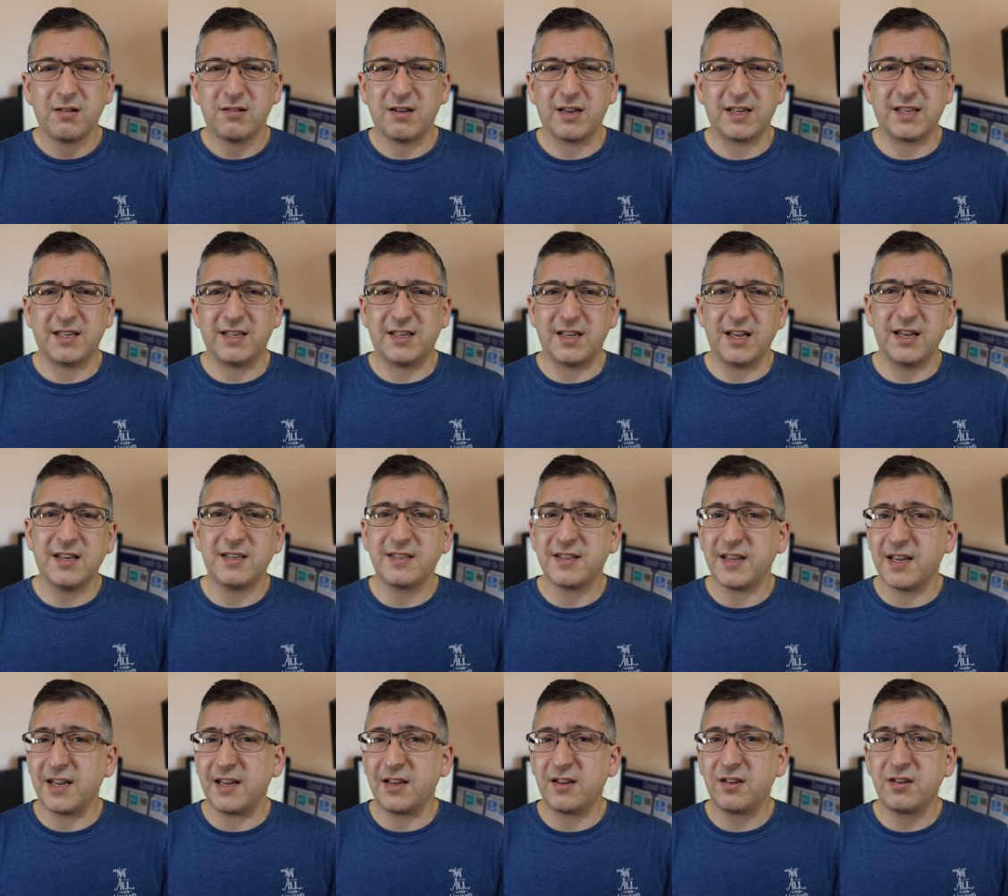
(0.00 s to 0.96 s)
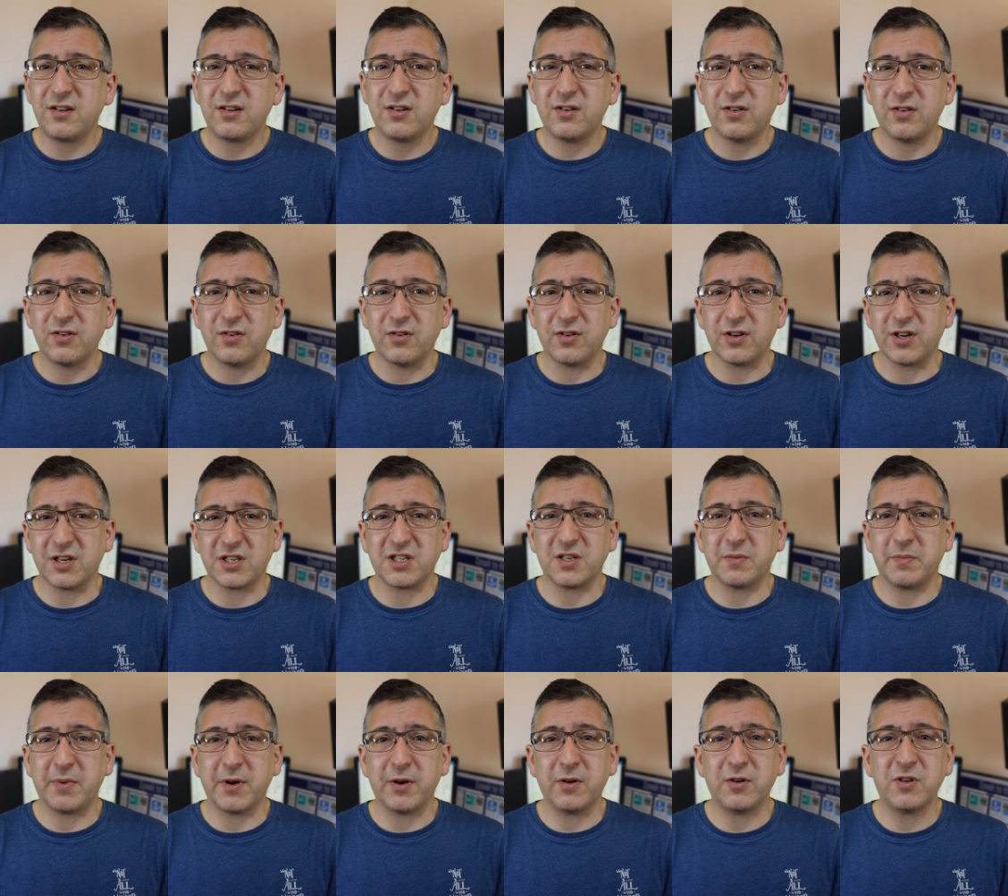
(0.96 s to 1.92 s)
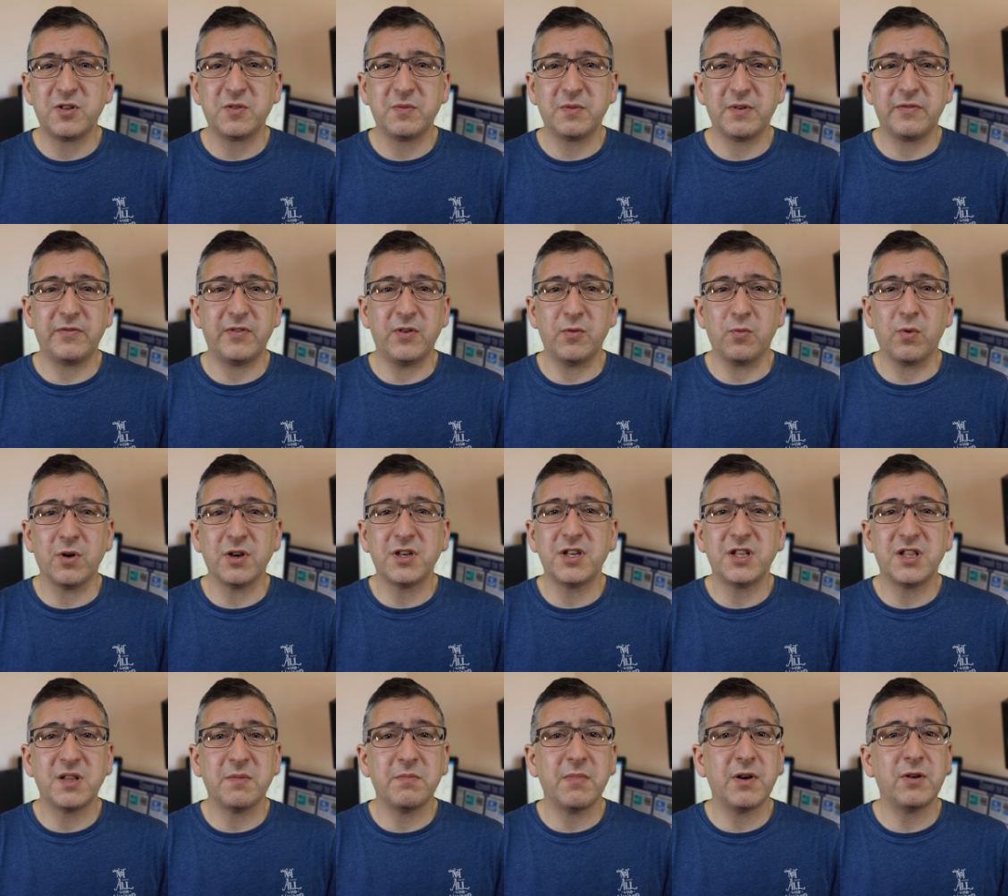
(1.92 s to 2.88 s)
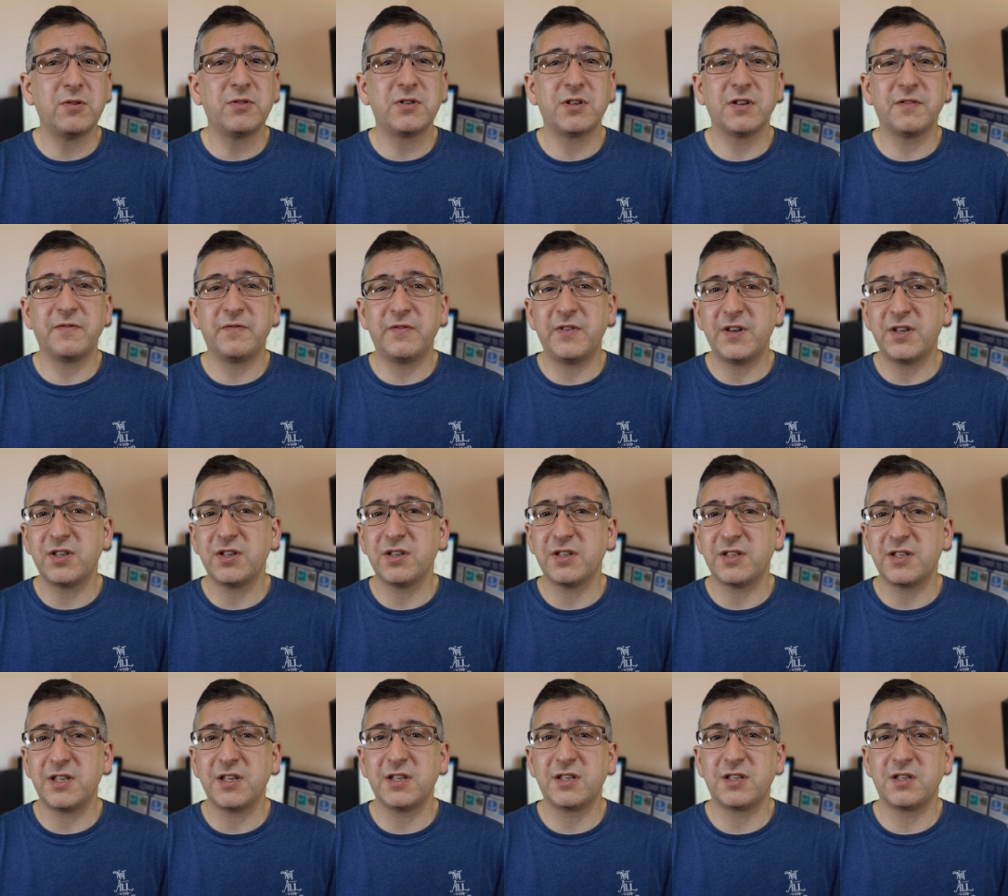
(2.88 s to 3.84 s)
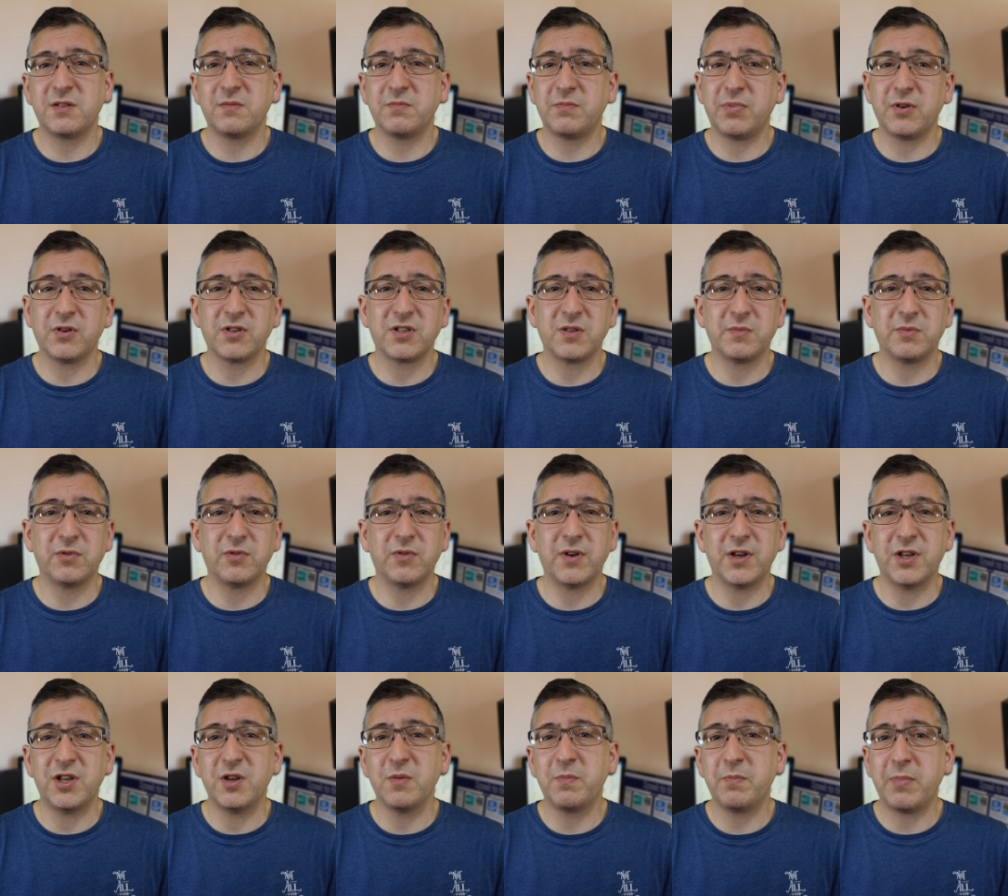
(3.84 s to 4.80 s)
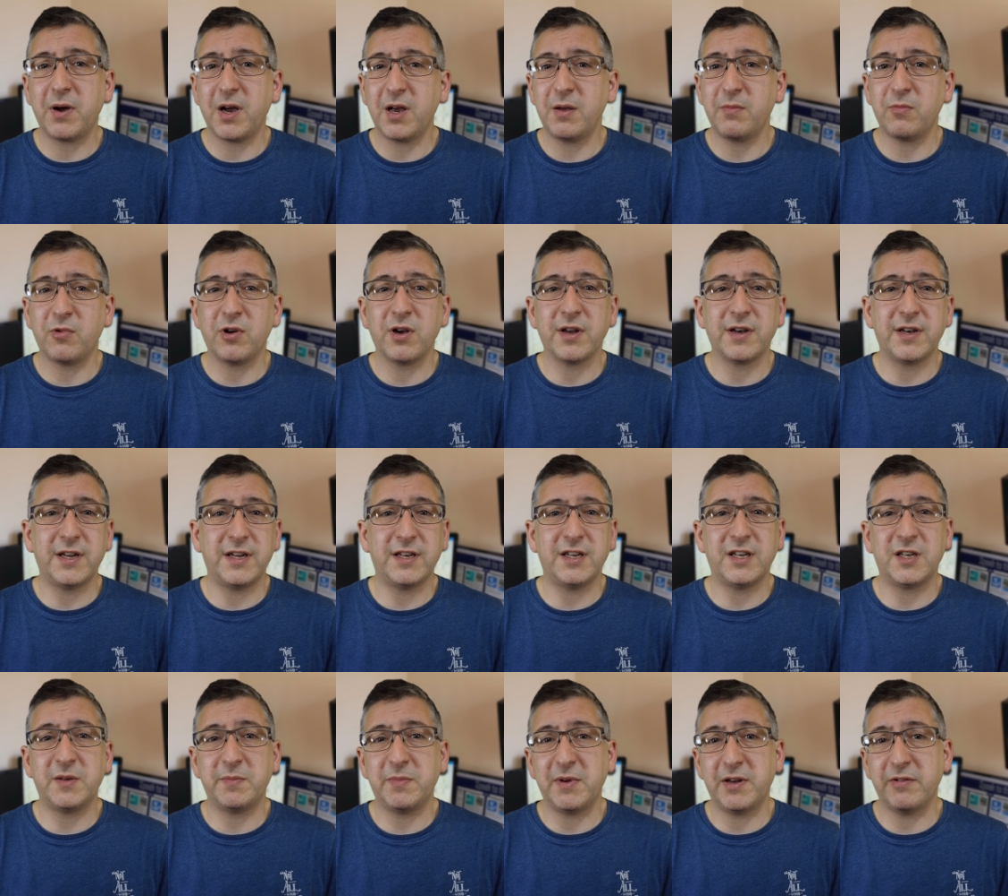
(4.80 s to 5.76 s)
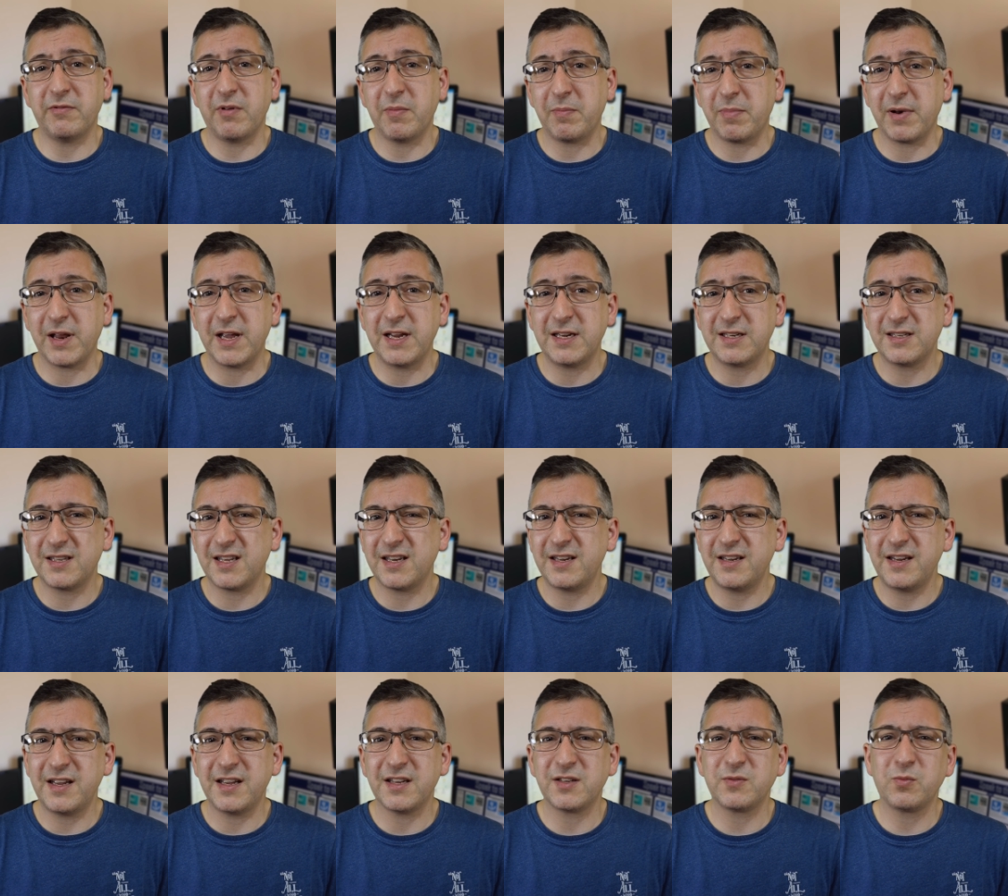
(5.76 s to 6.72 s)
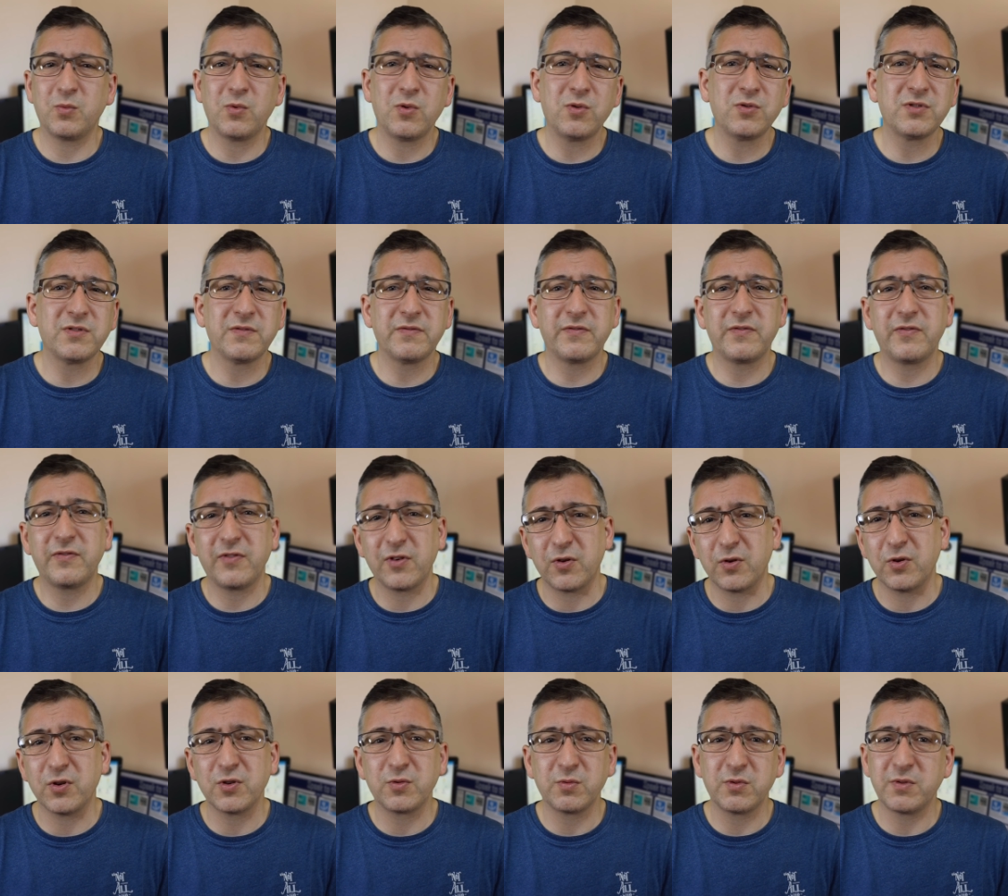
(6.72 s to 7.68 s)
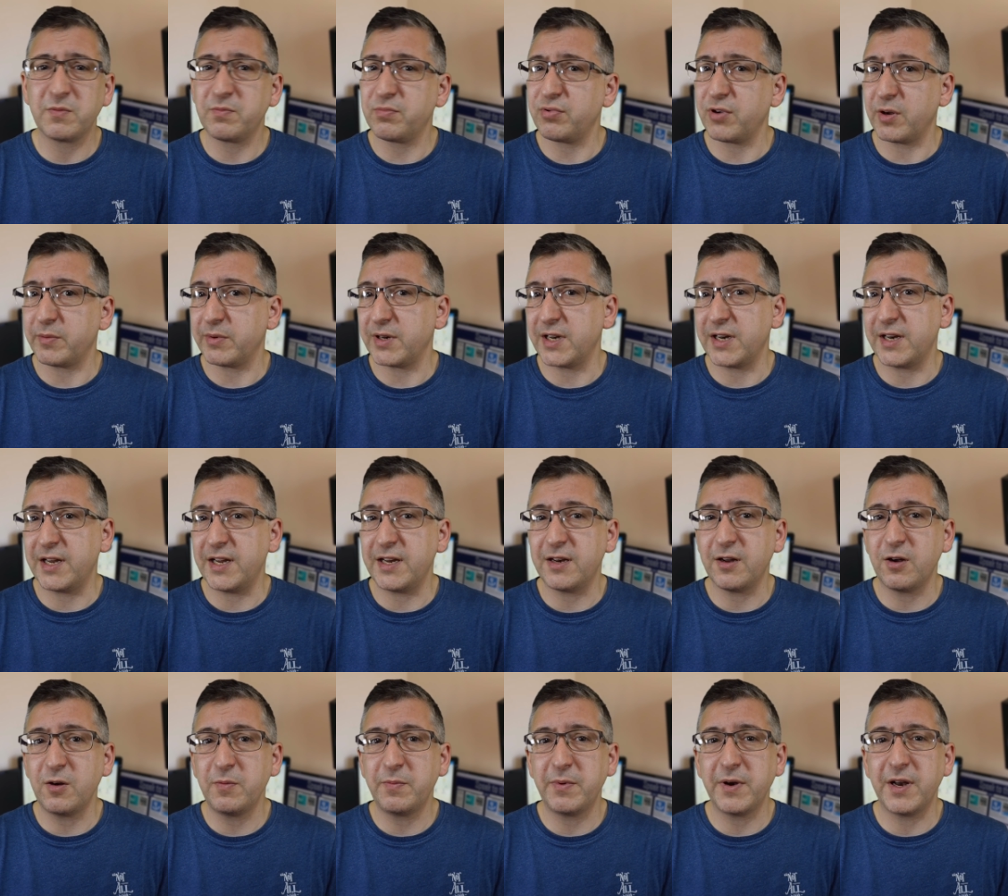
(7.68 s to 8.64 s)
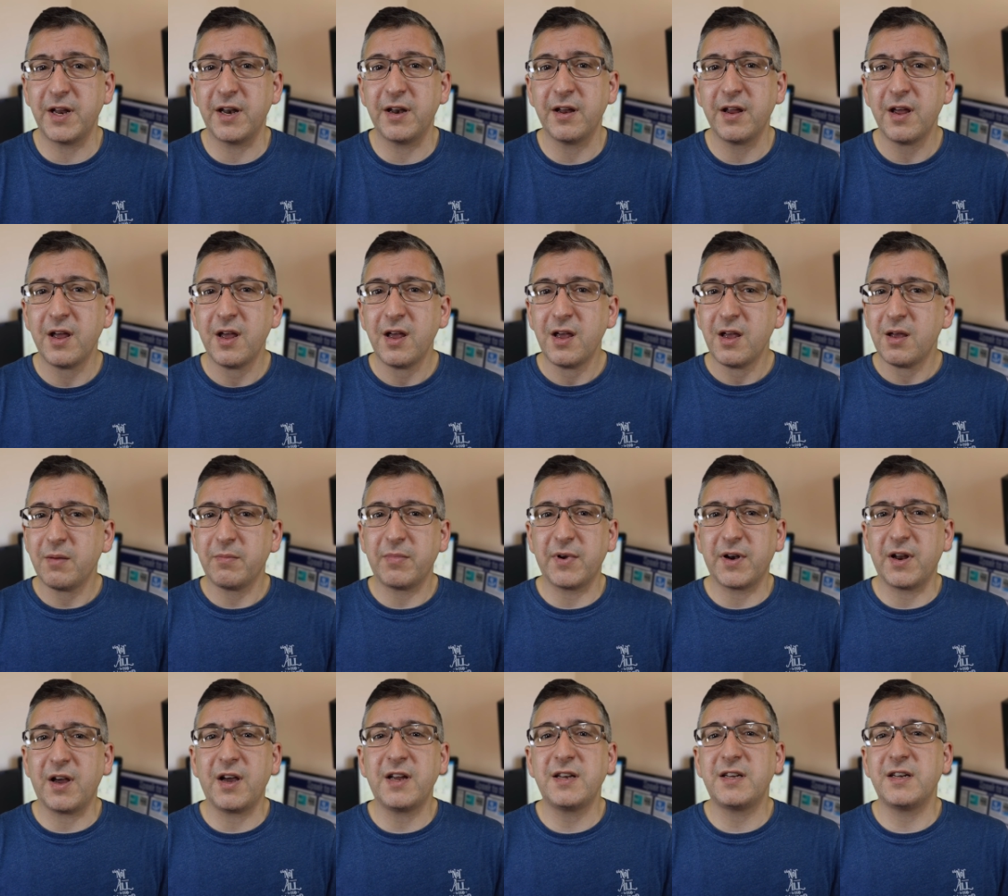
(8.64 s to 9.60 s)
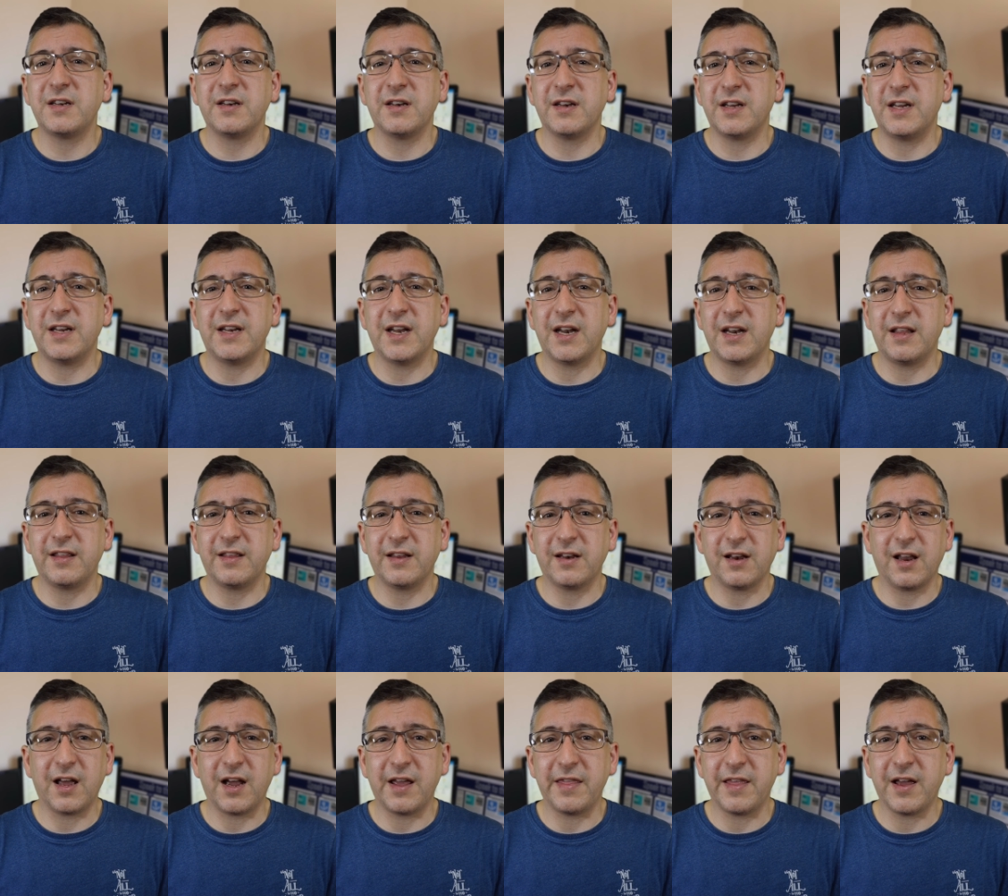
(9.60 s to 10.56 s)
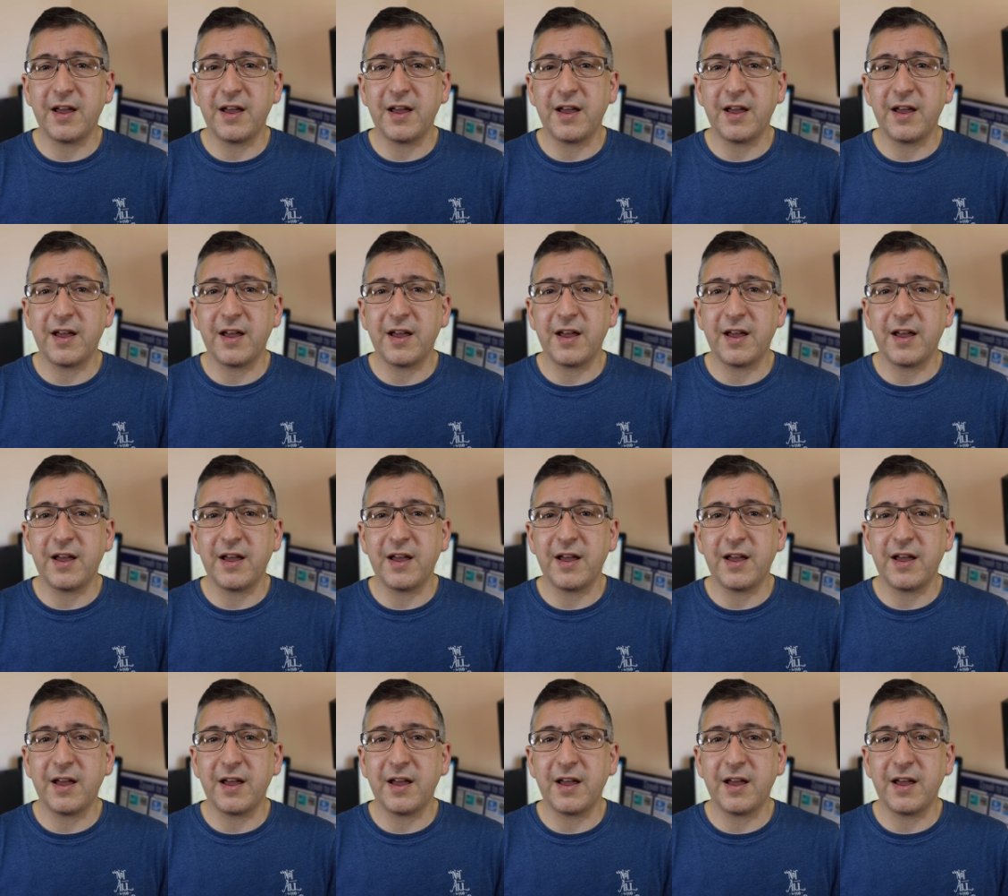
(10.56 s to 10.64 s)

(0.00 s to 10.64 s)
I guess they could, I suppose. If you wanted the most efficient system possible and your pipework needed to be replaced, then yes, walls and floors would probably need opening. But I didn't need anything like